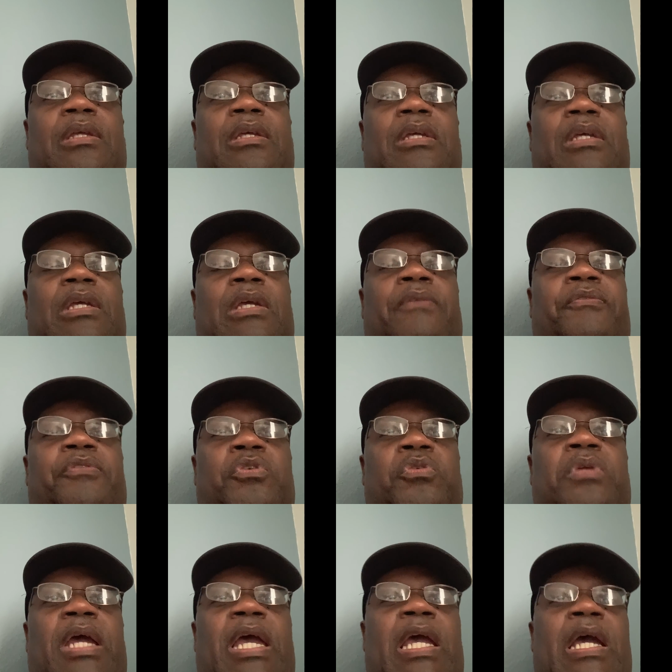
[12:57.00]
if
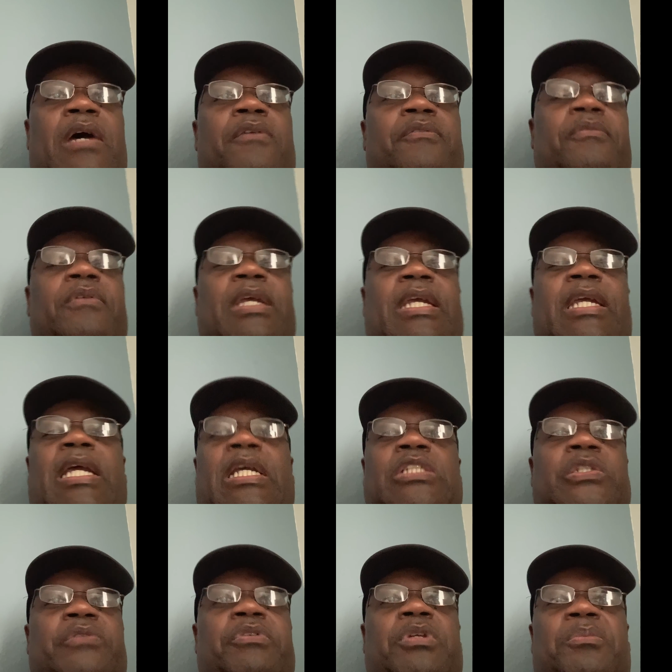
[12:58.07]
you have, in
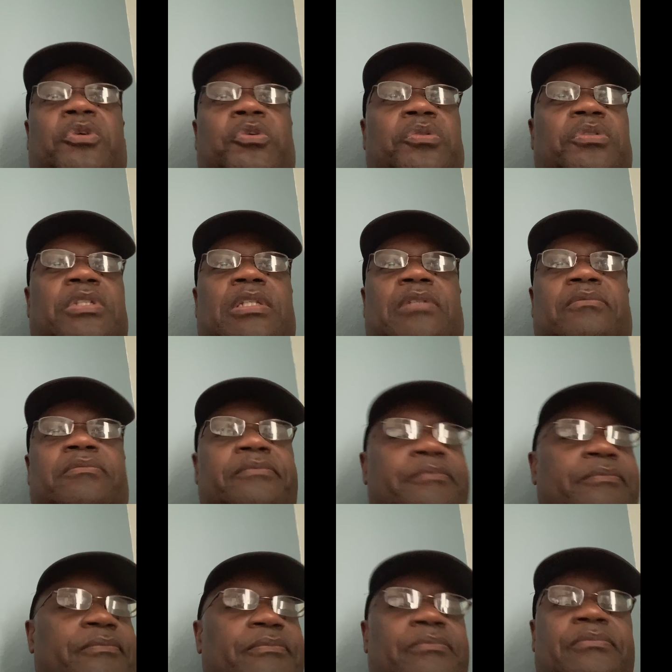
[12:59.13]
case of an emergency.
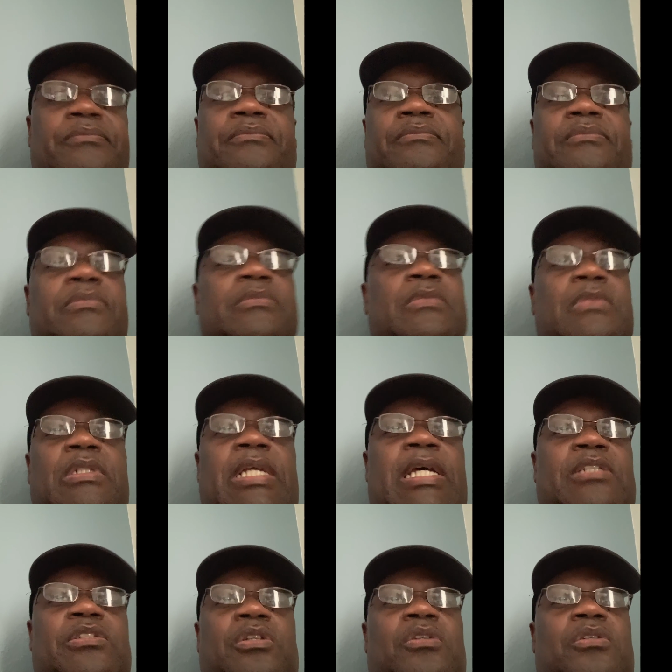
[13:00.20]

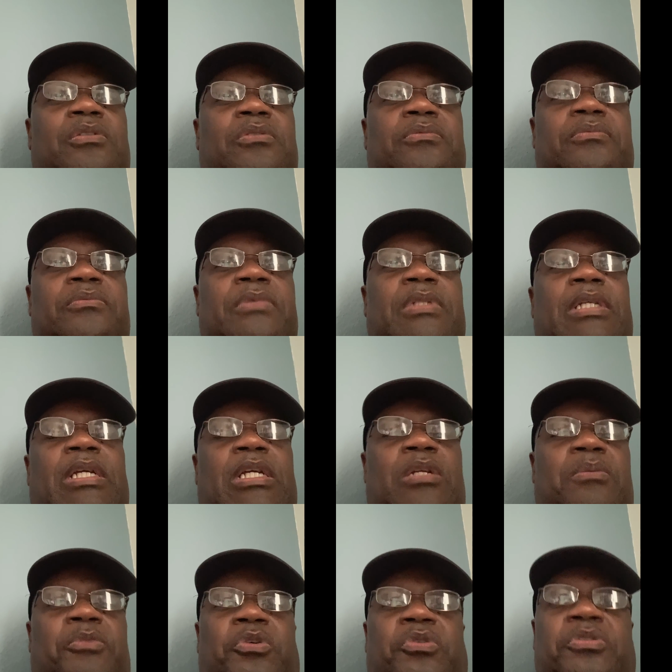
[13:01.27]
That's all. In
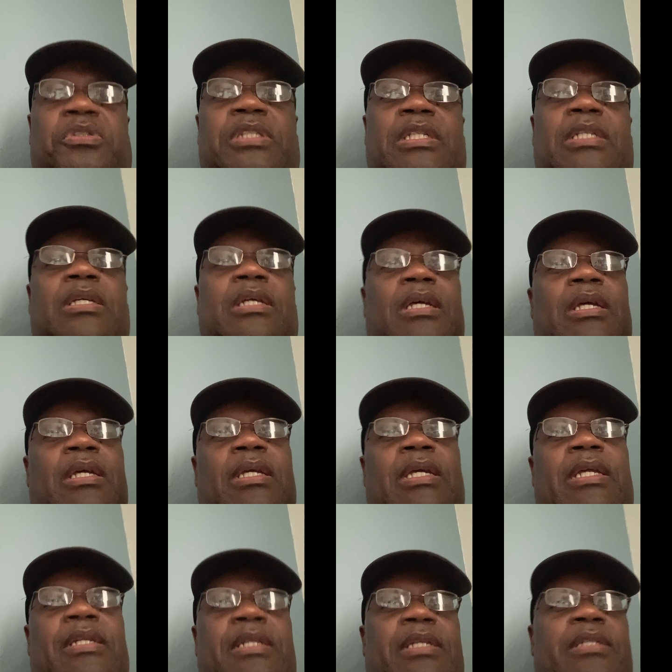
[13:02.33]
emergency,
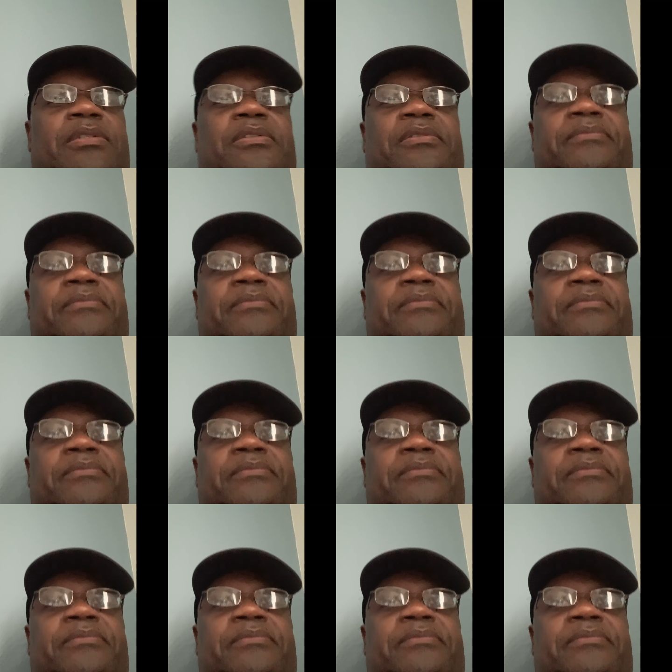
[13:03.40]
hit this.